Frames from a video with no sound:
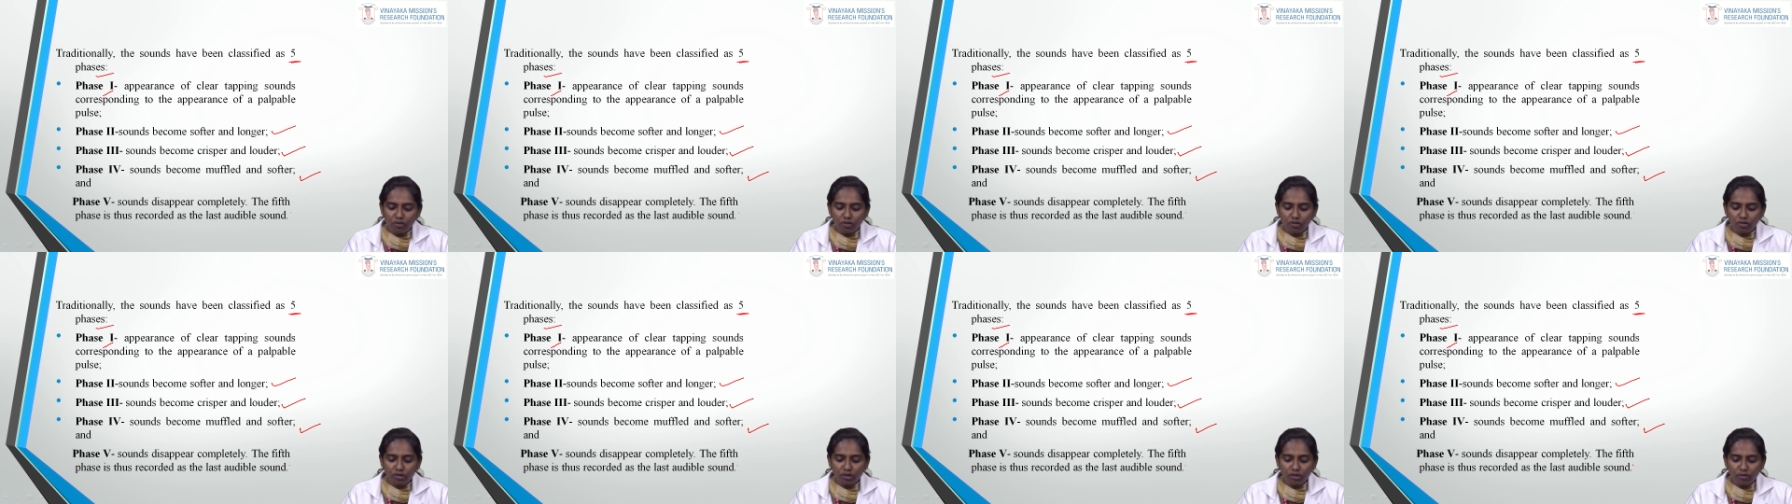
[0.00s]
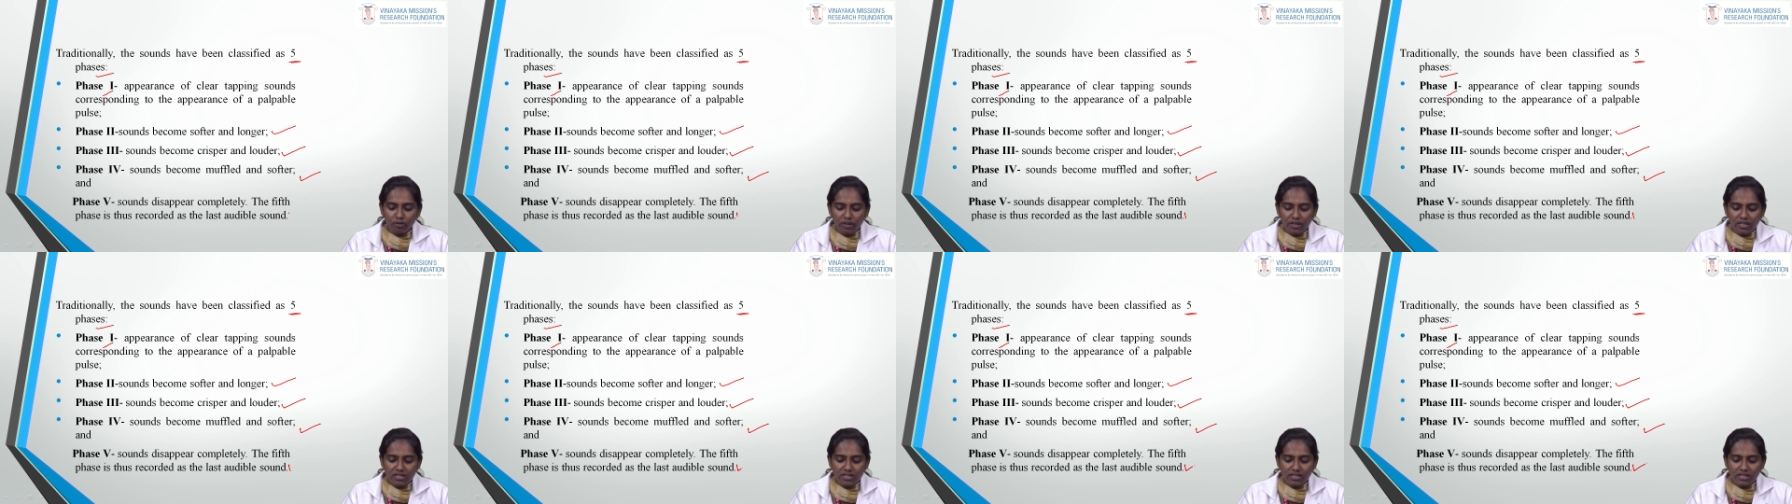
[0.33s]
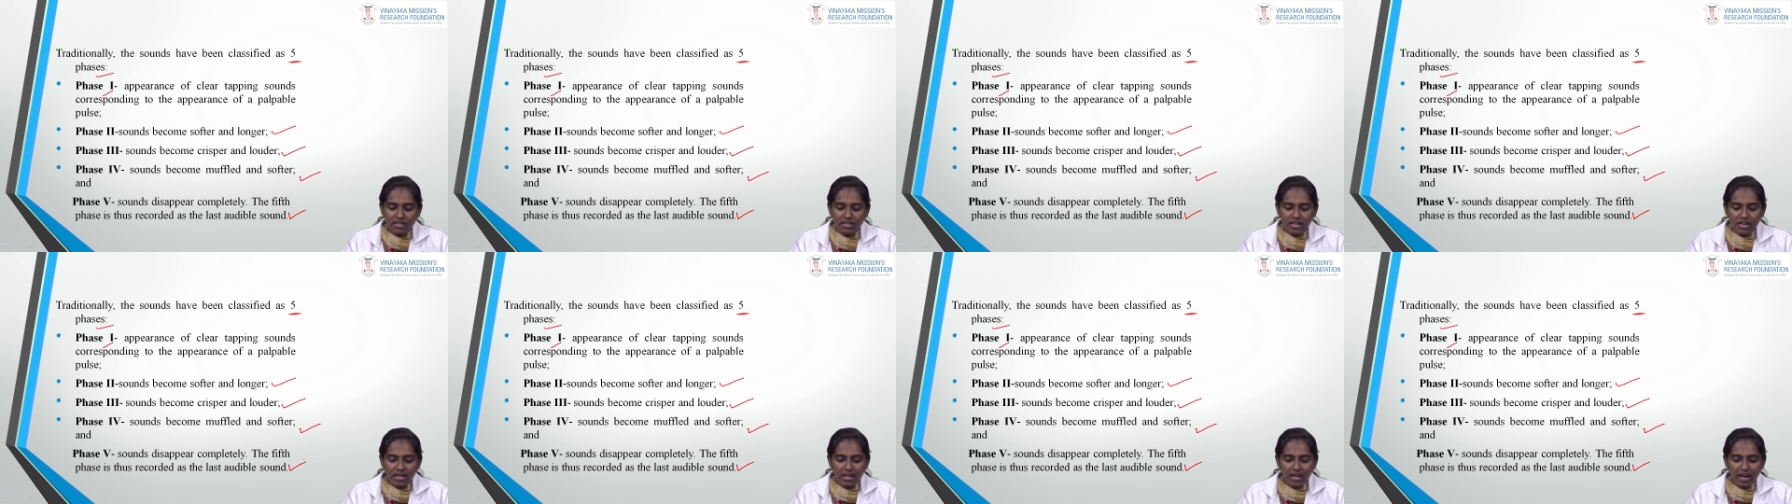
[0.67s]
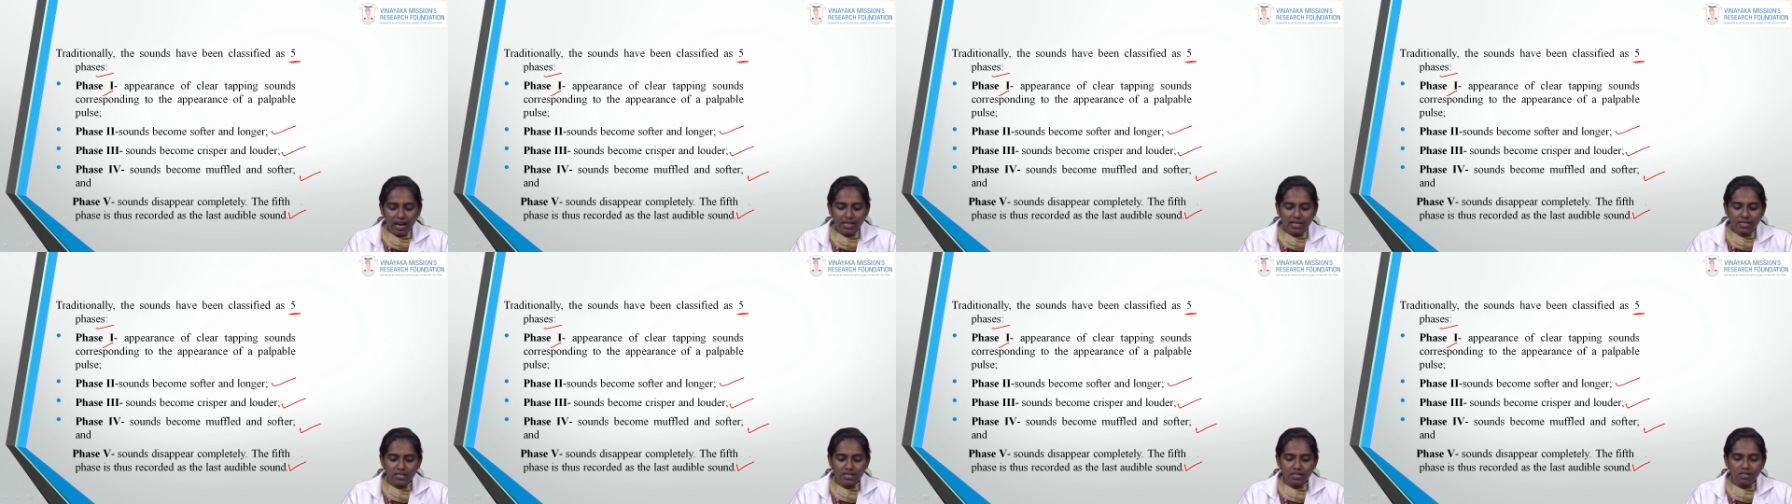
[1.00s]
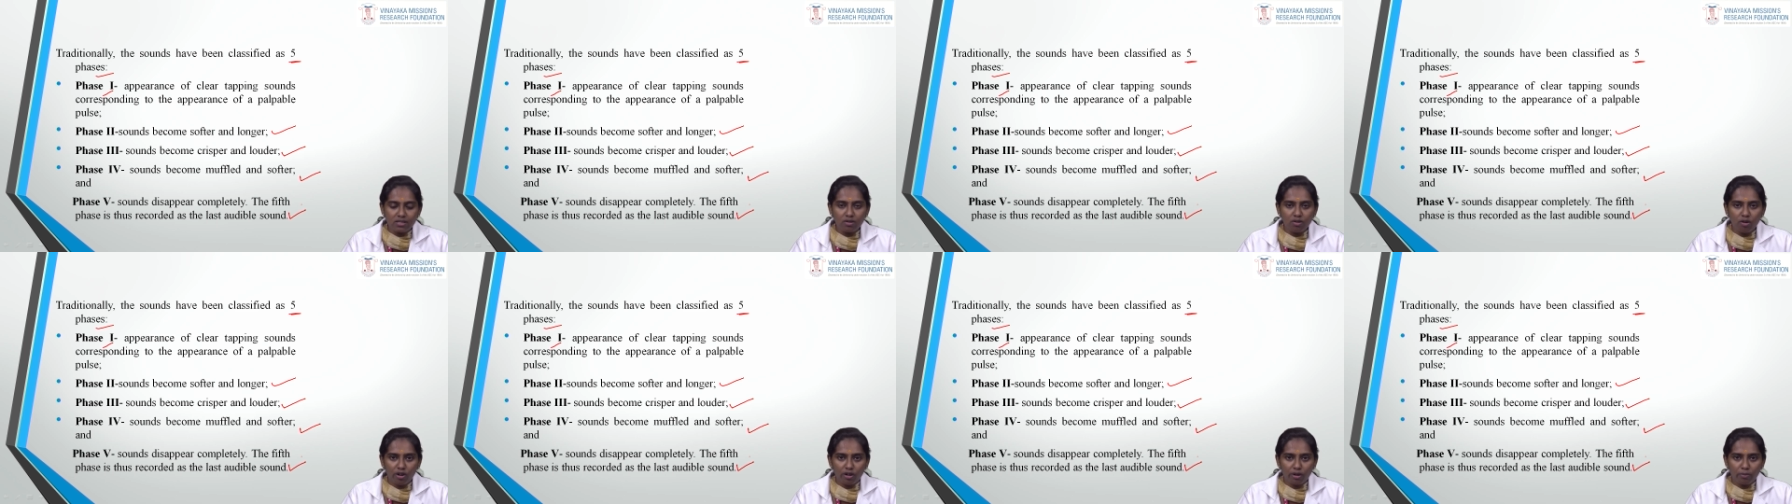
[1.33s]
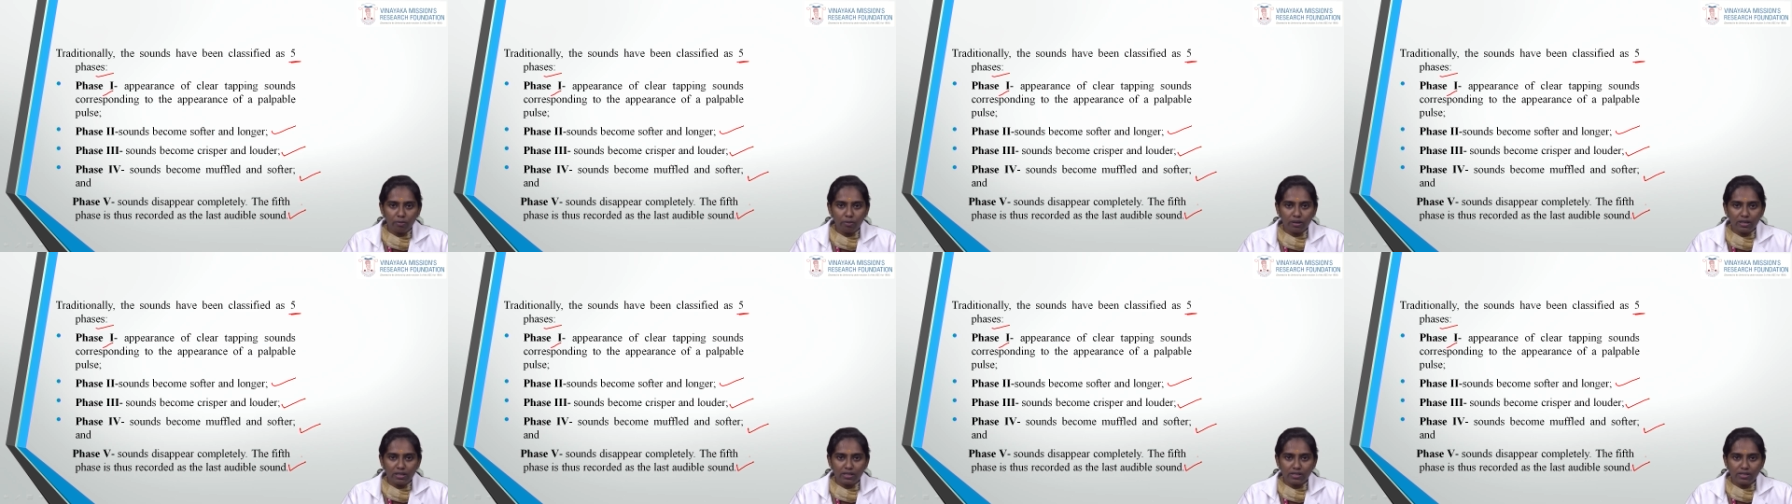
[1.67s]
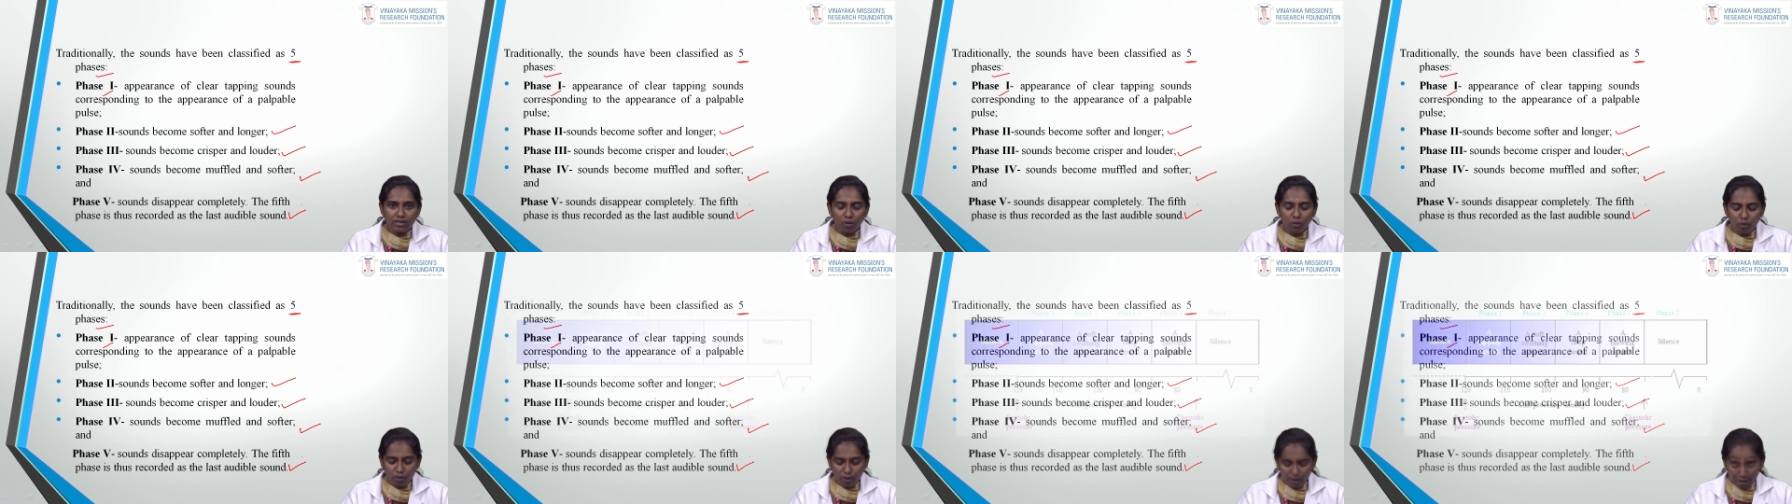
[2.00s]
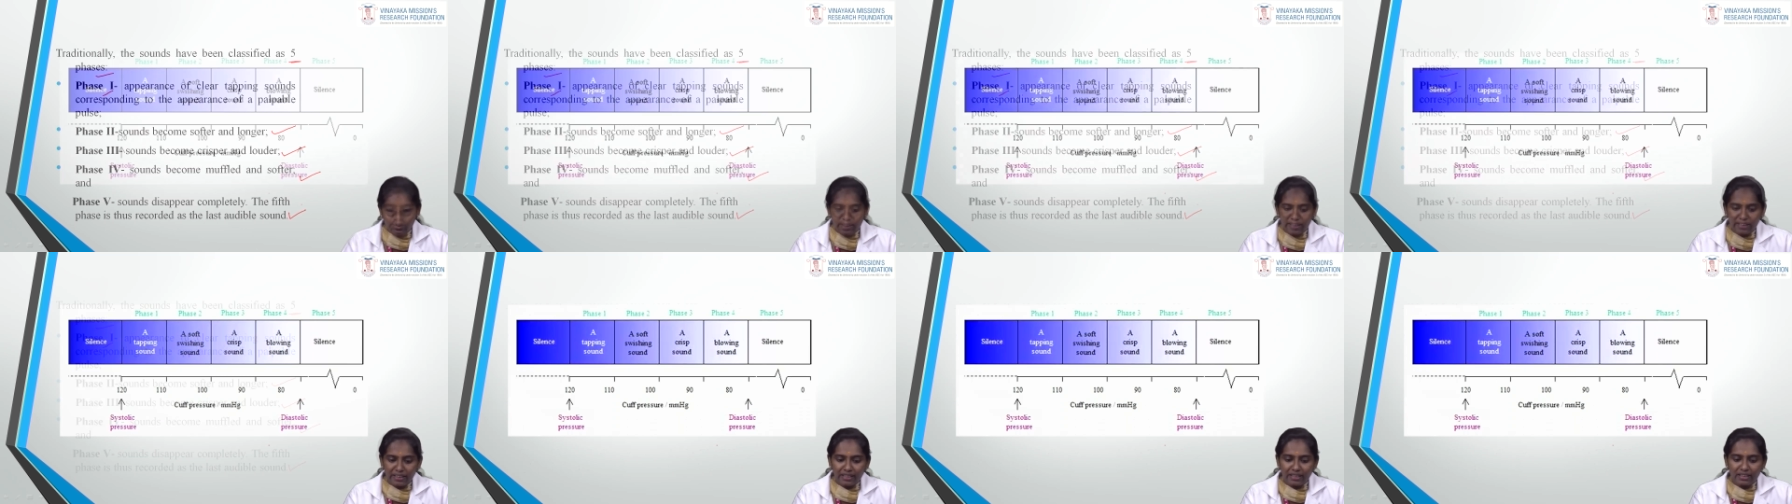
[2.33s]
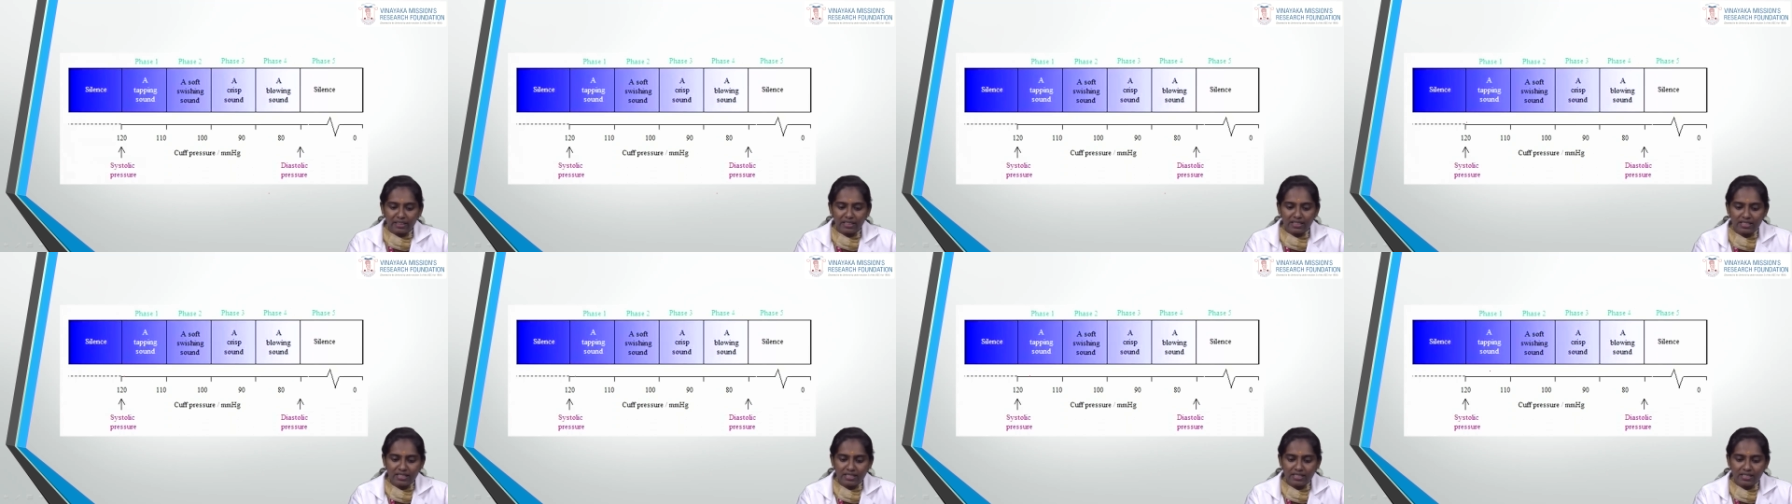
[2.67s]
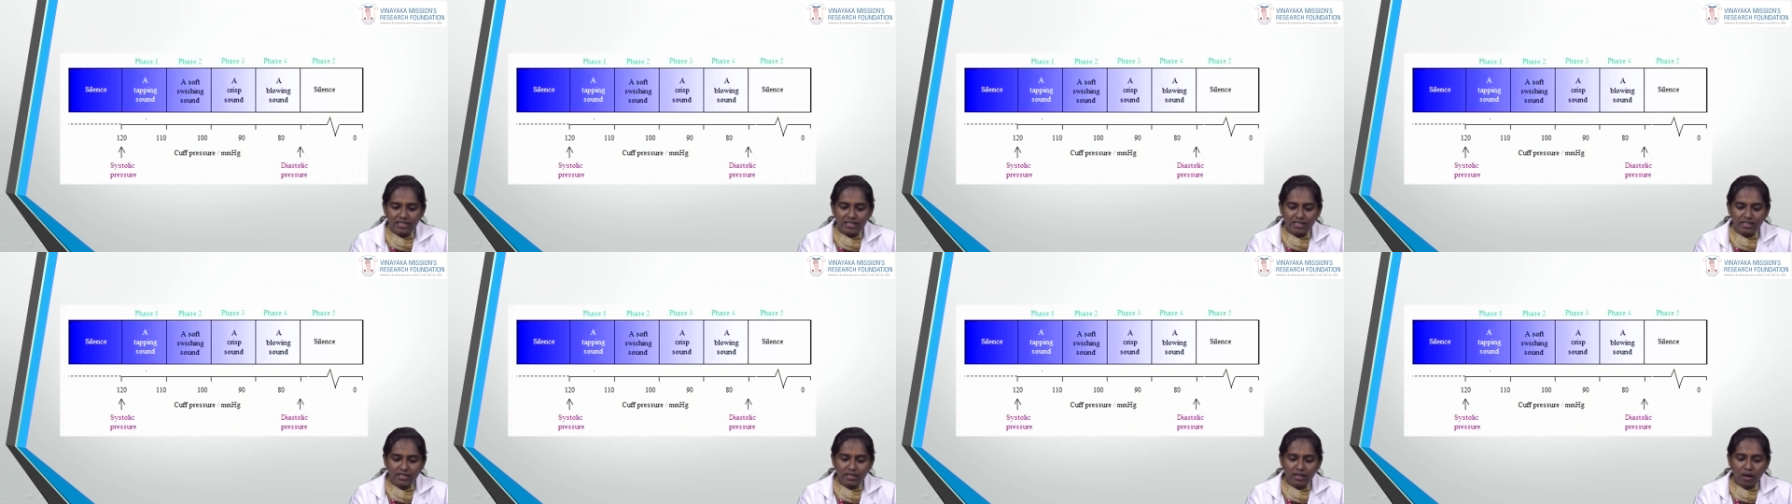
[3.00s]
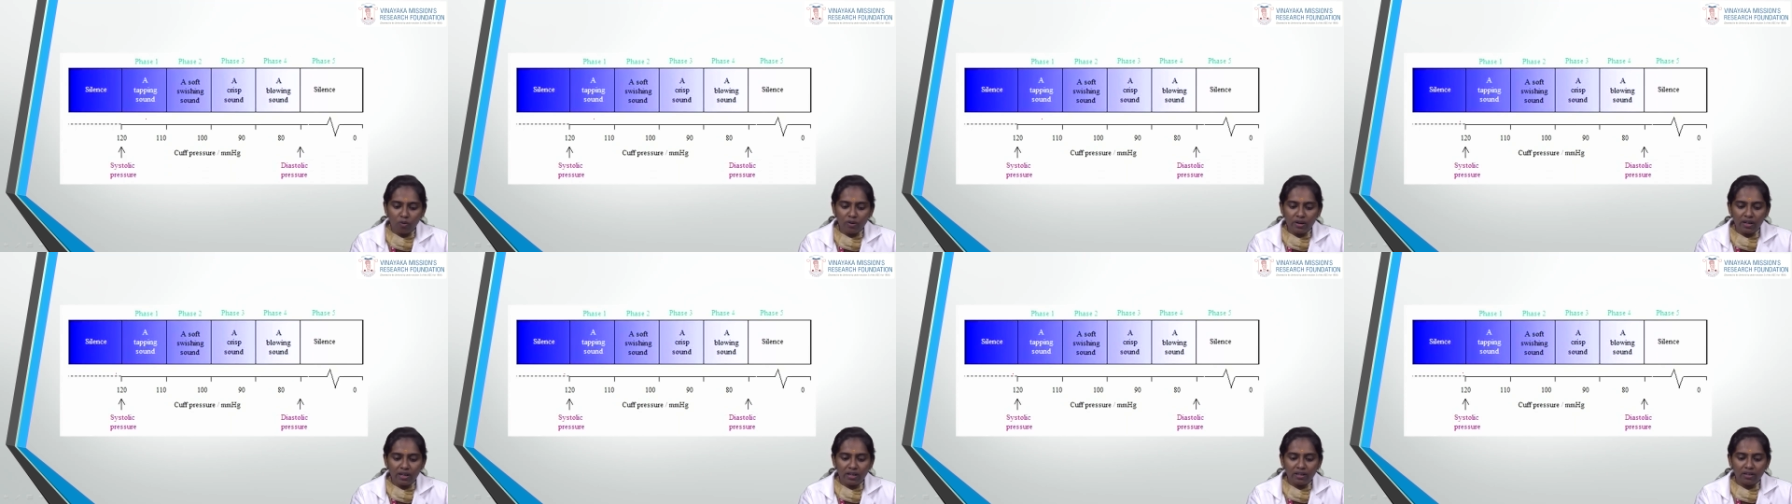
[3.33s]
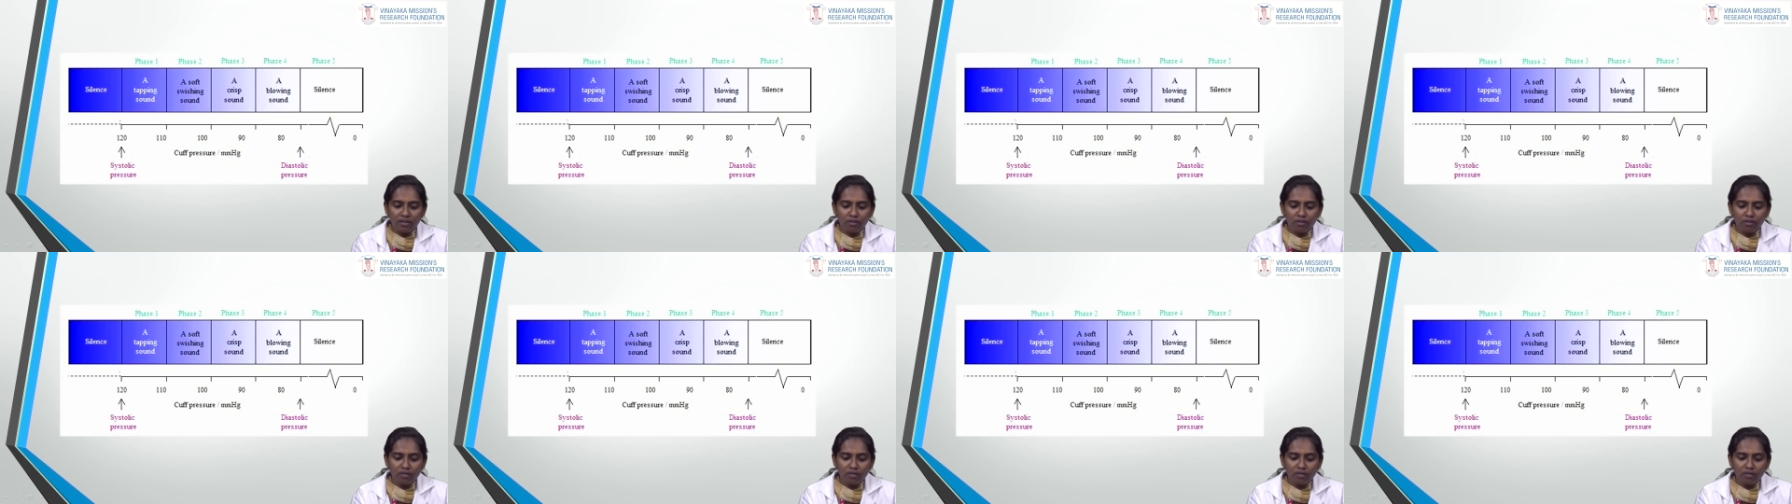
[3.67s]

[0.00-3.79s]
Fifth phase is the last audible sound. Then this is the sound.